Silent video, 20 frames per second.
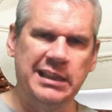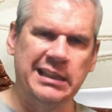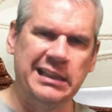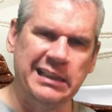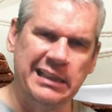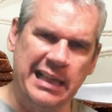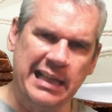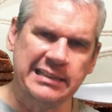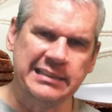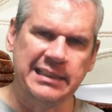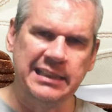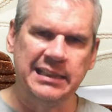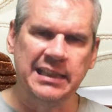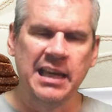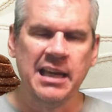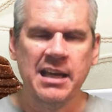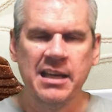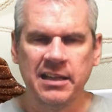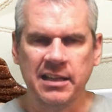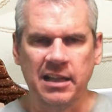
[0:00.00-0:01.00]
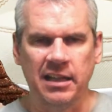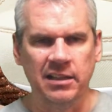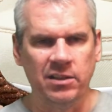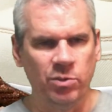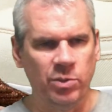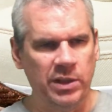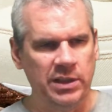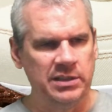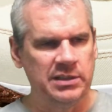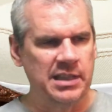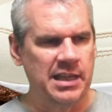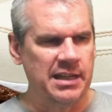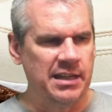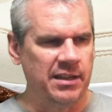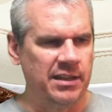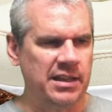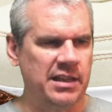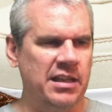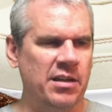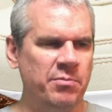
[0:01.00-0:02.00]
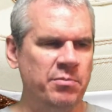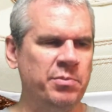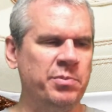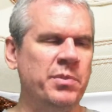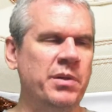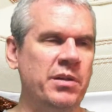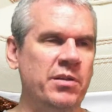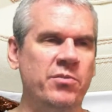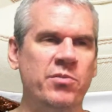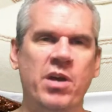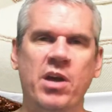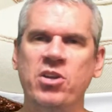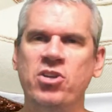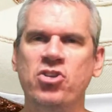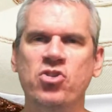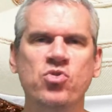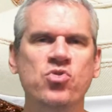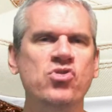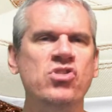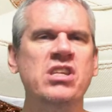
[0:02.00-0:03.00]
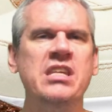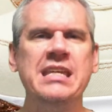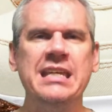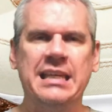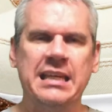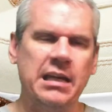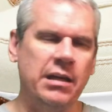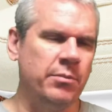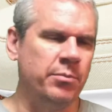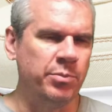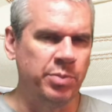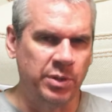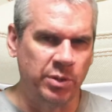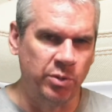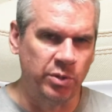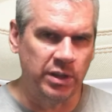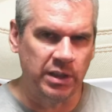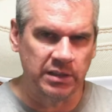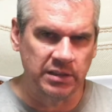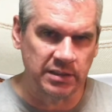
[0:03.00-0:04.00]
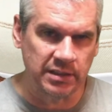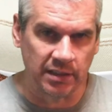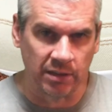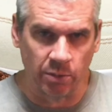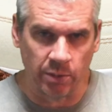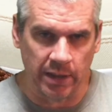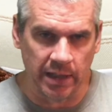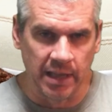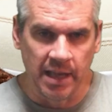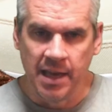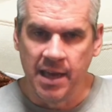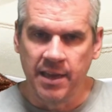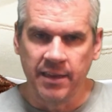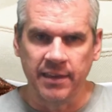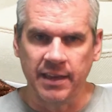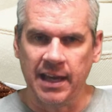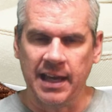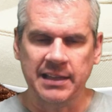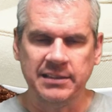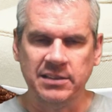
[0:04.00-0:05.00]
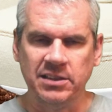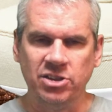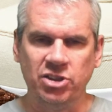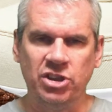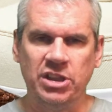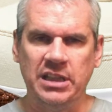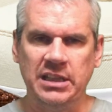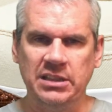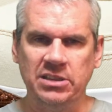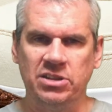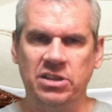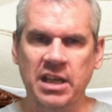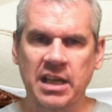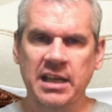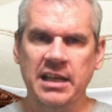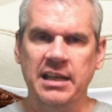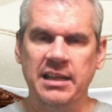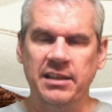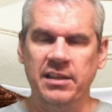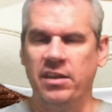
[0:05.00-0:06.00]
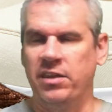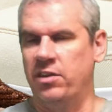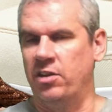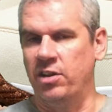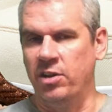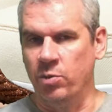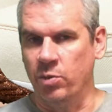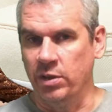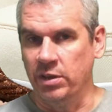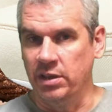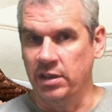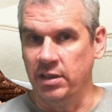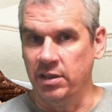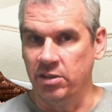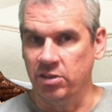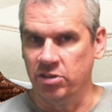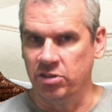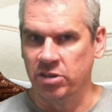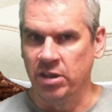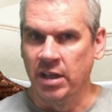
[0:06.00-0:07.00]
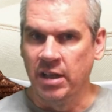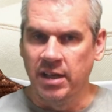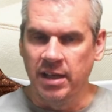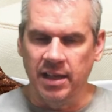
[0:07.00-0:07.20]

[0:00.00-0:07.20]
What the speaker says: classic colorways in a unique and brilliant silhouette that hasn't changed in the 31 years